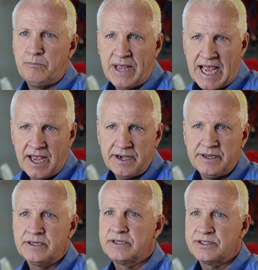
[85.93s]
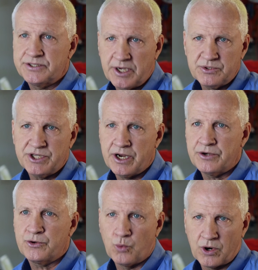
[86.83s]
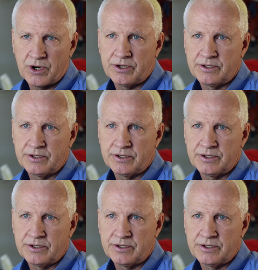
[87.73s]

bad, substandard work.